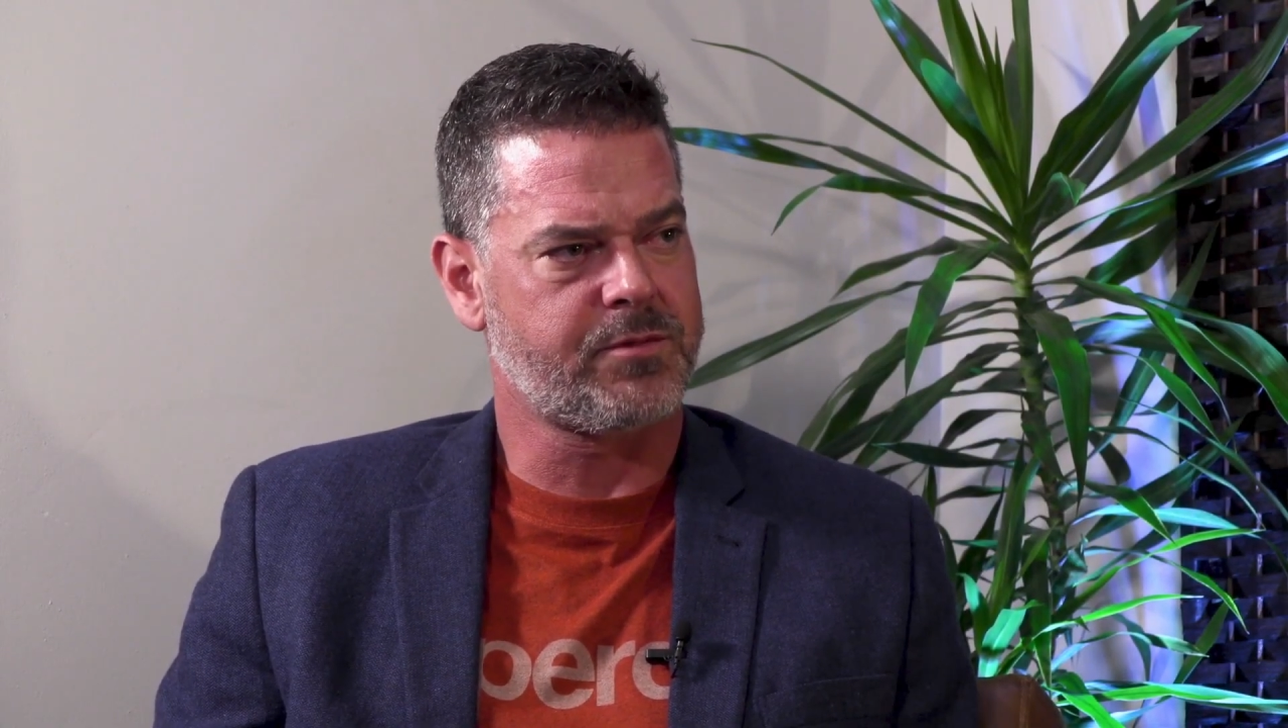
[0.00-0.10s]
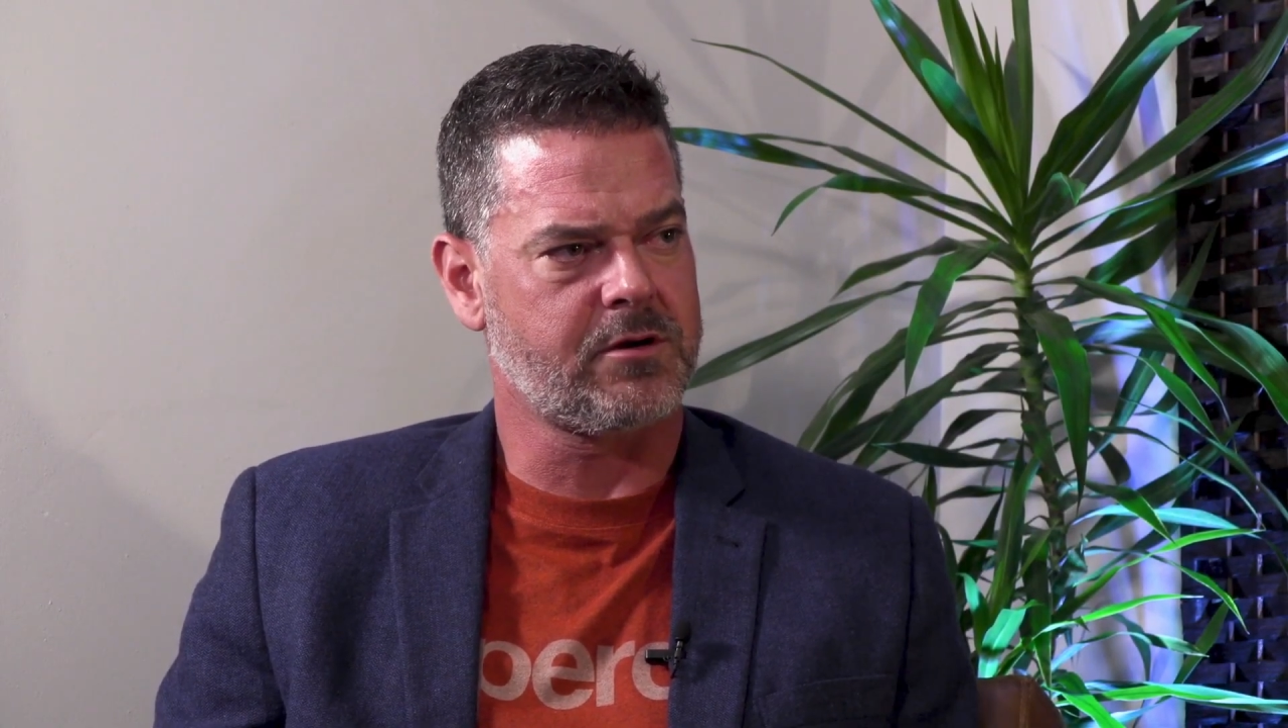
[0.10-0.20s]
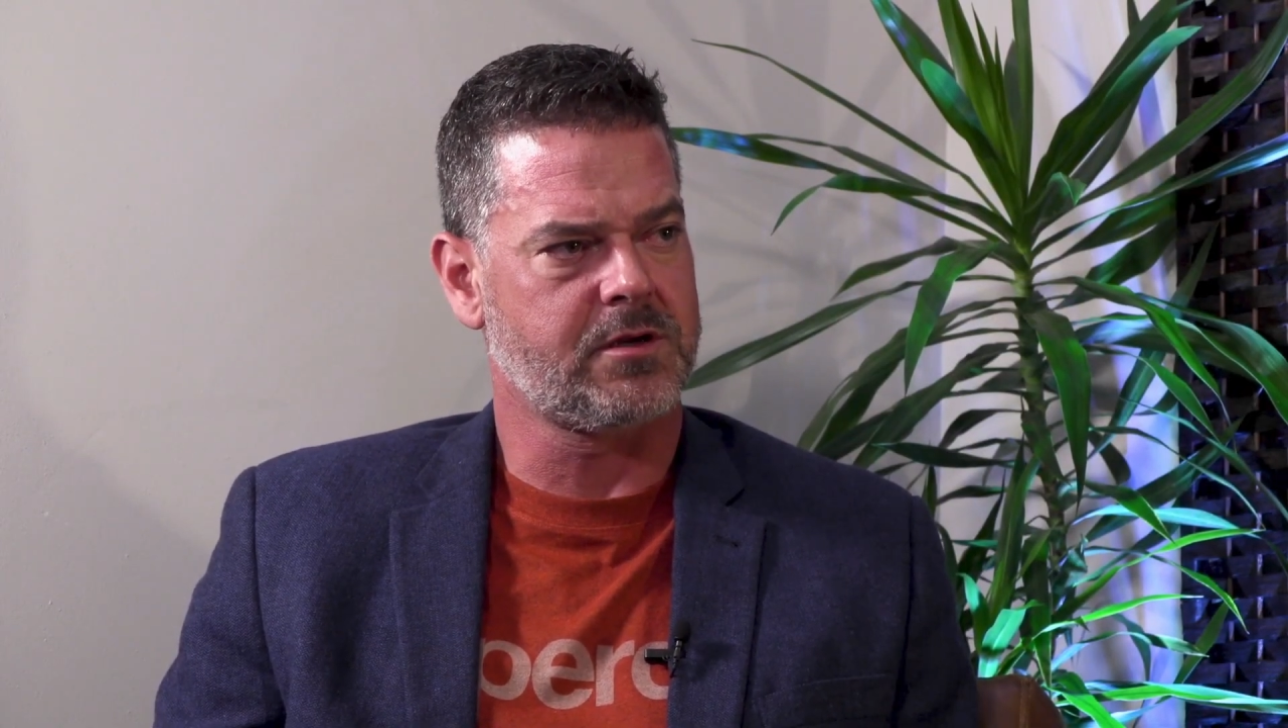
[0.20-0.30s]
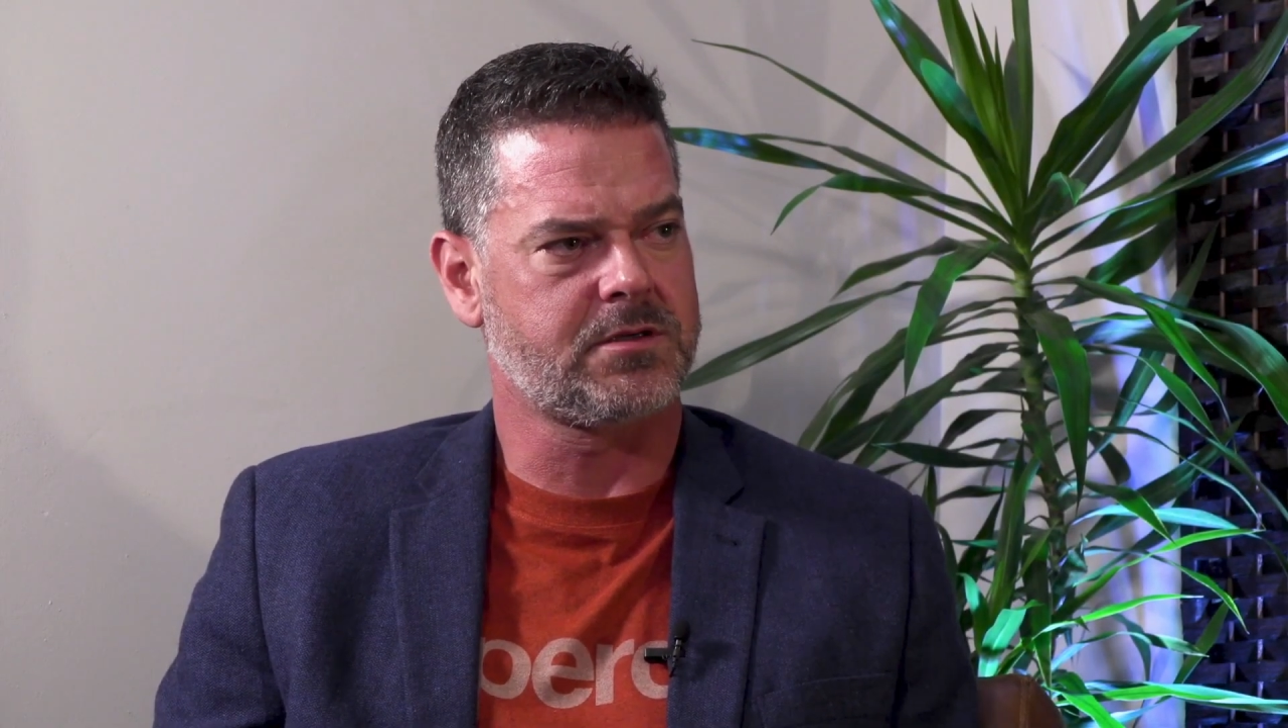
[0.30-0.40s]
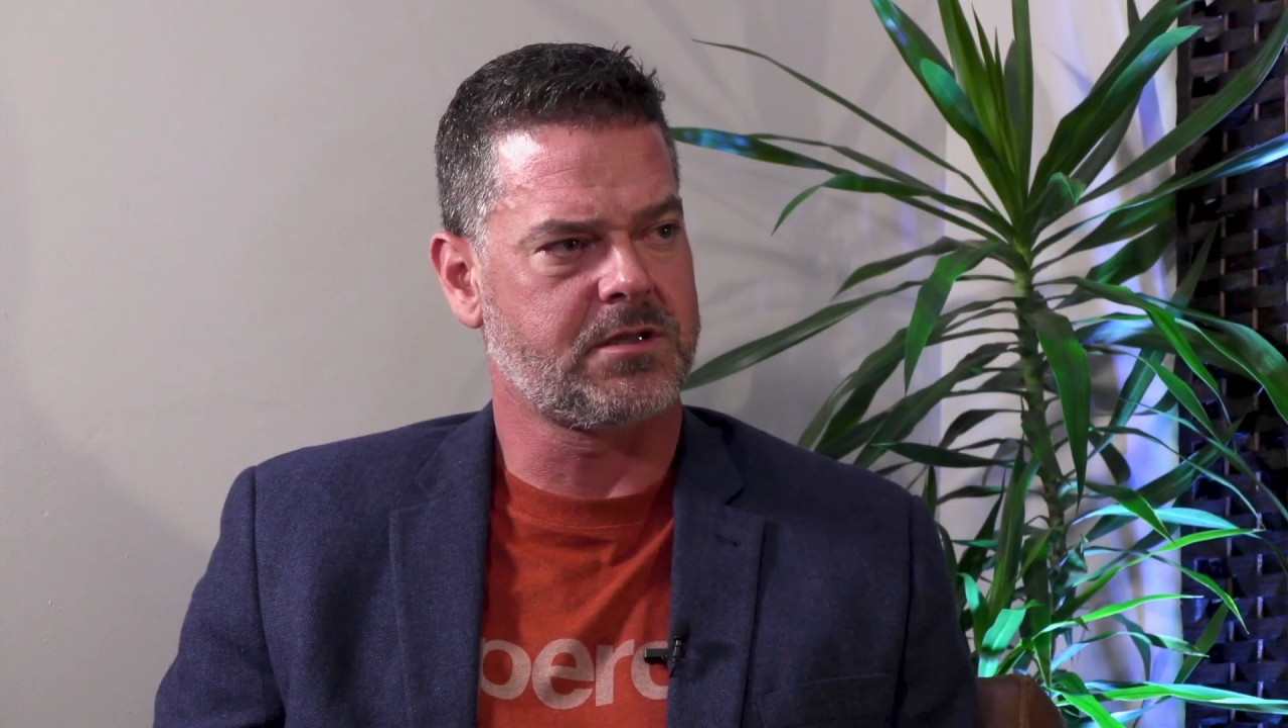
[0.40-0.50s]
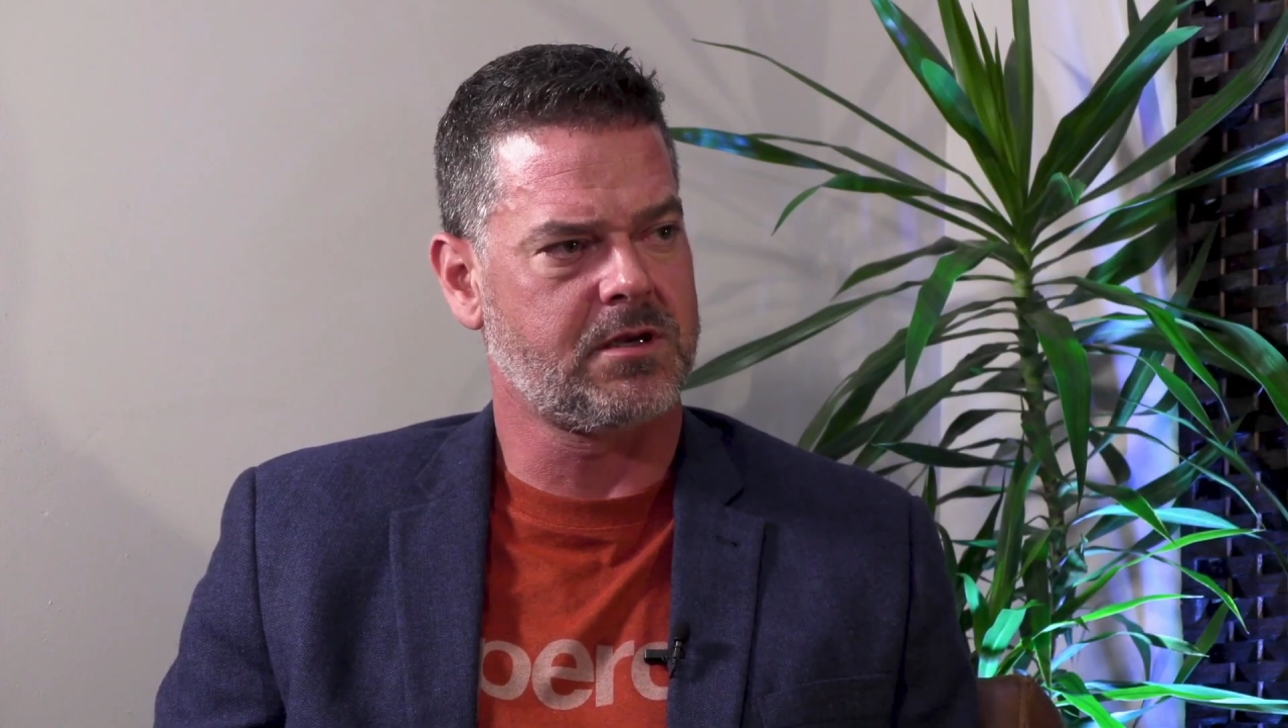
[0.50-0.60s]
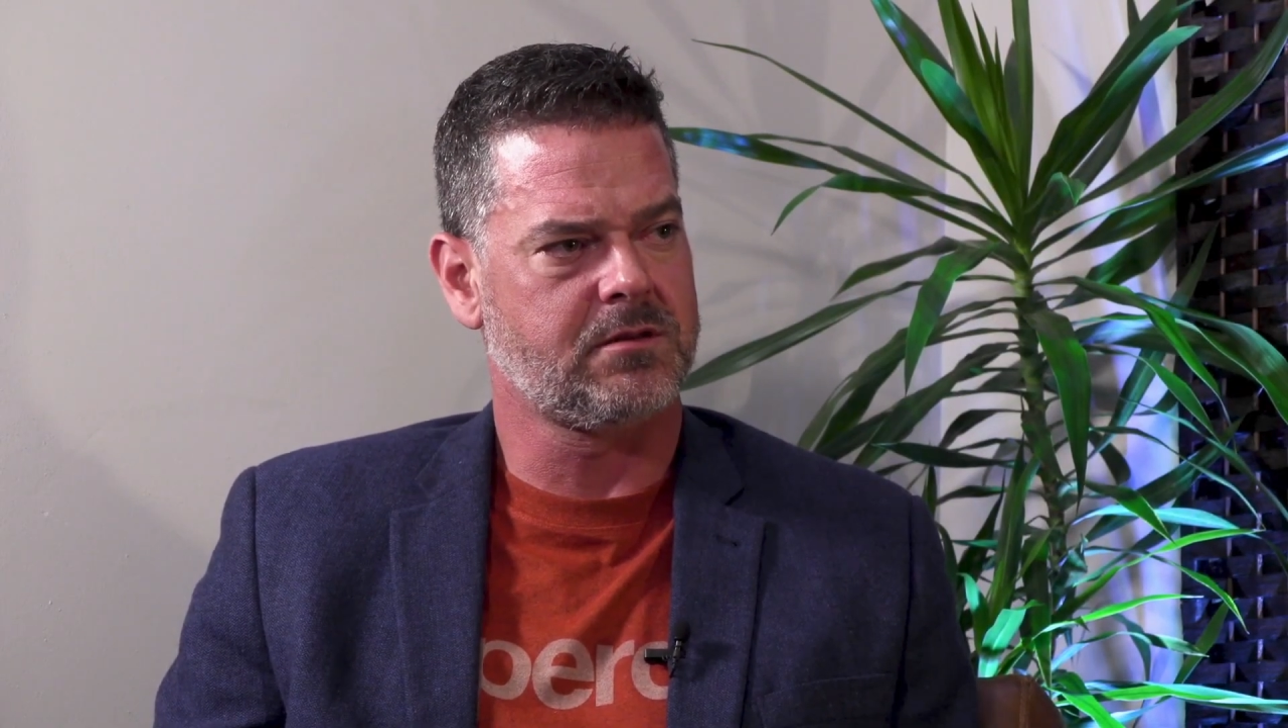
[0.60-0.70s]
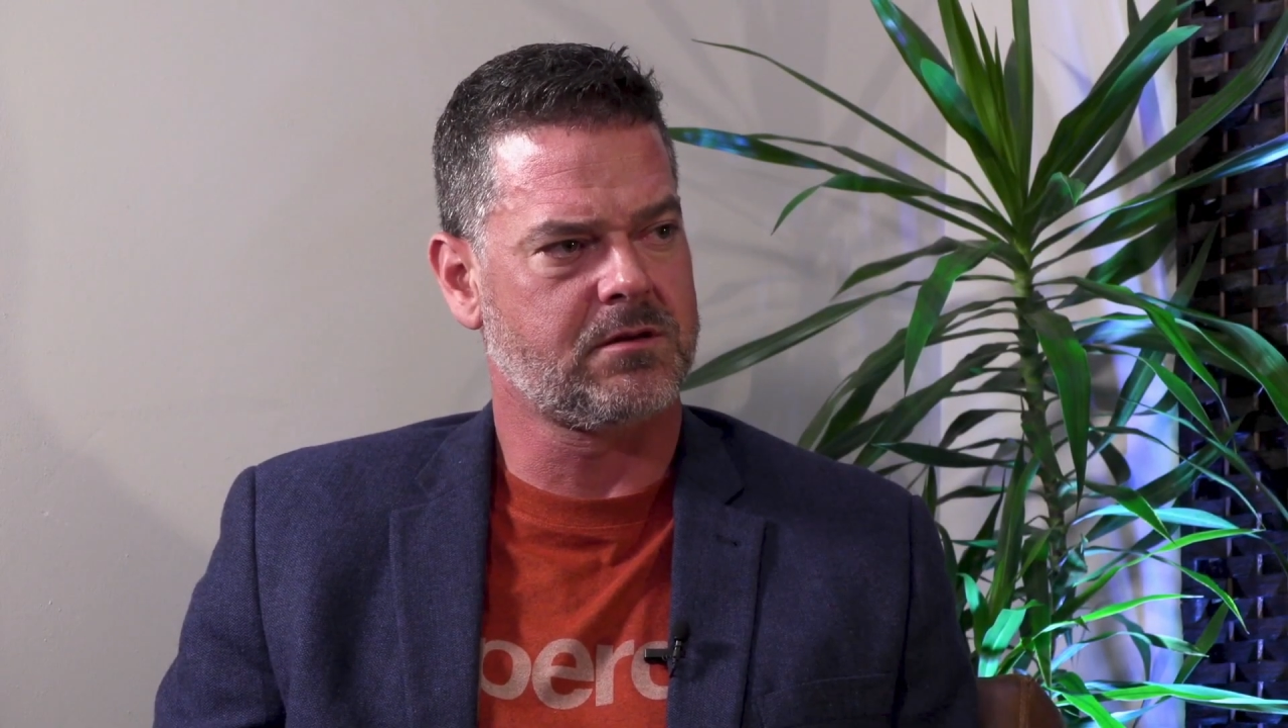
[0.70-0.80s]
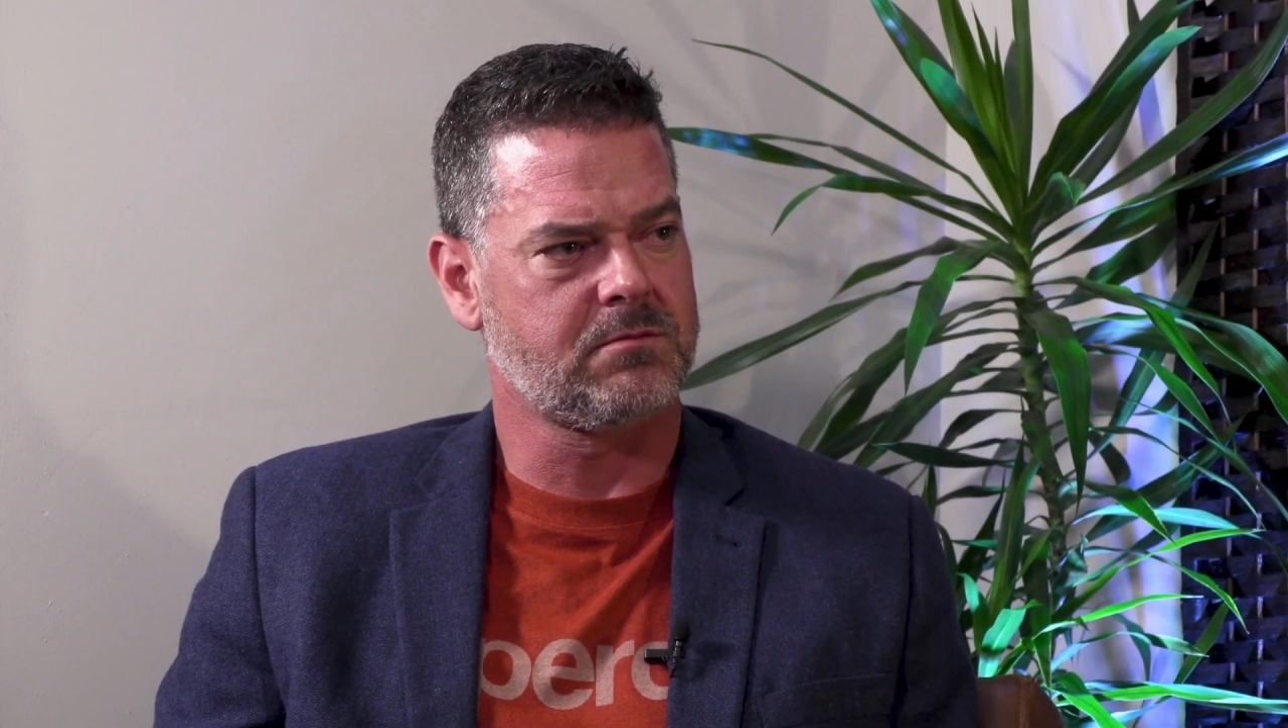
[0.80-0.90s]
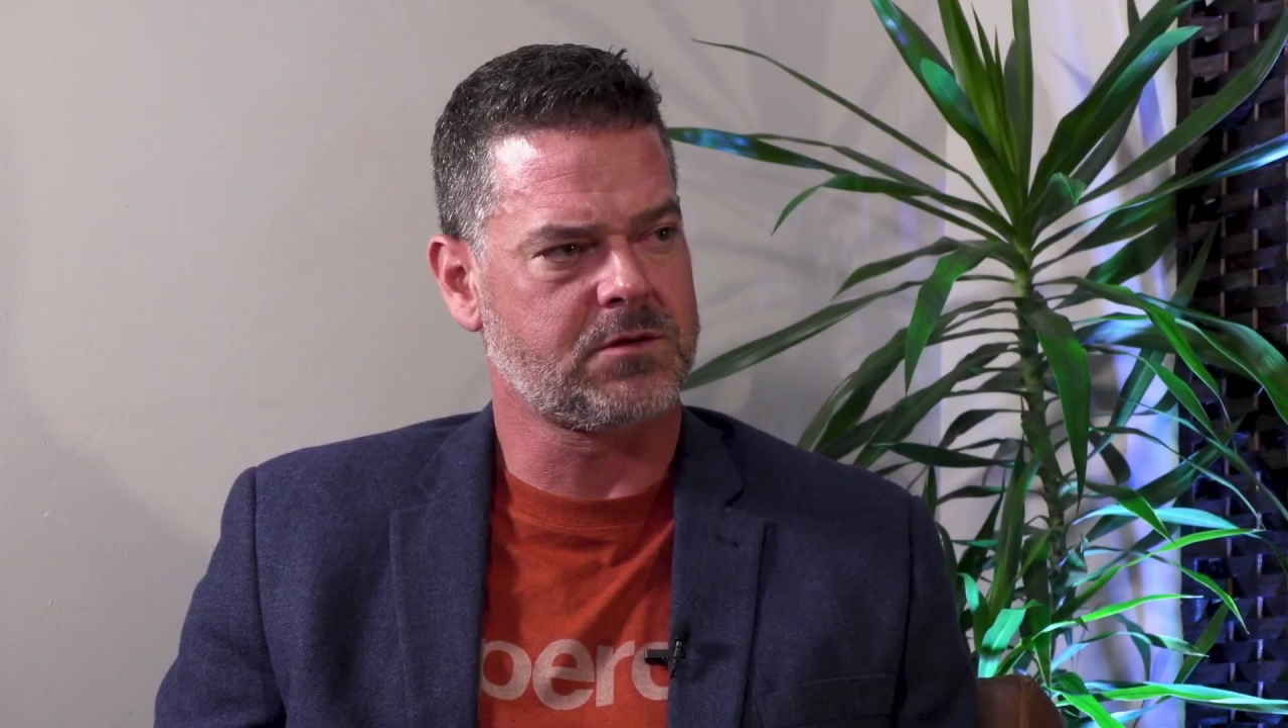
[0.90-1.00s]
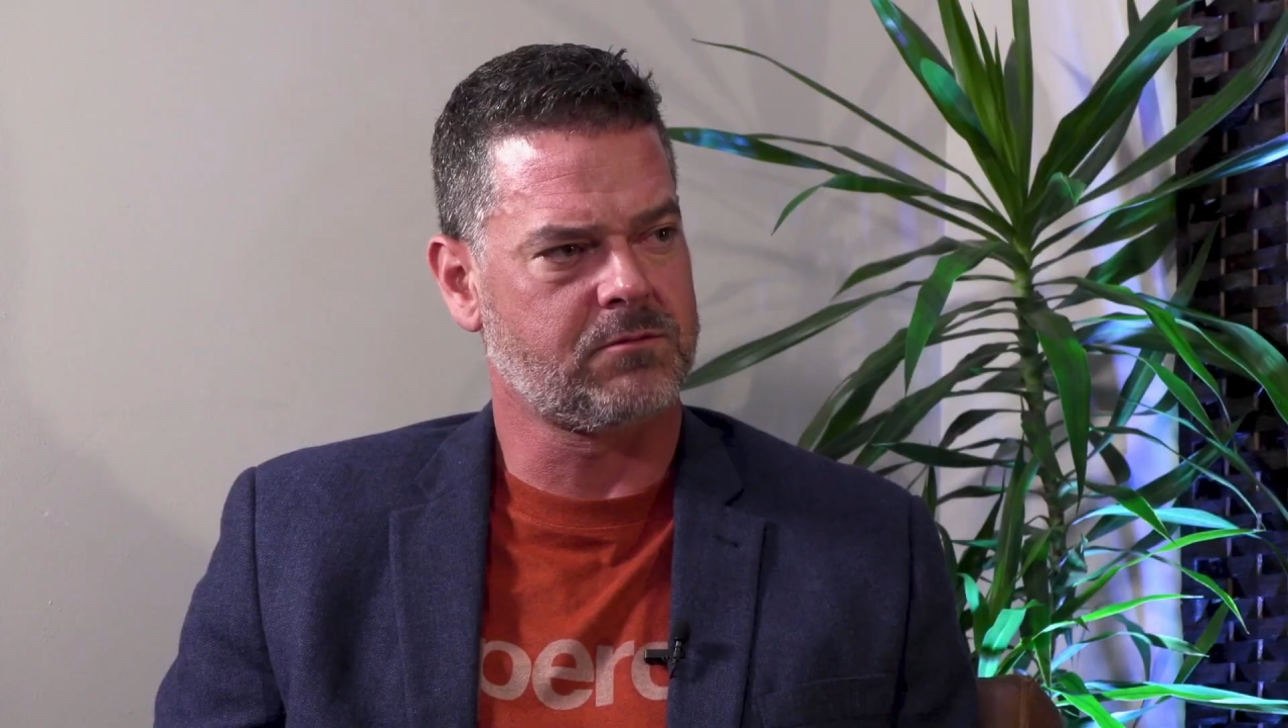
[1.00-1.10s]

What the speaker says: progress there in terms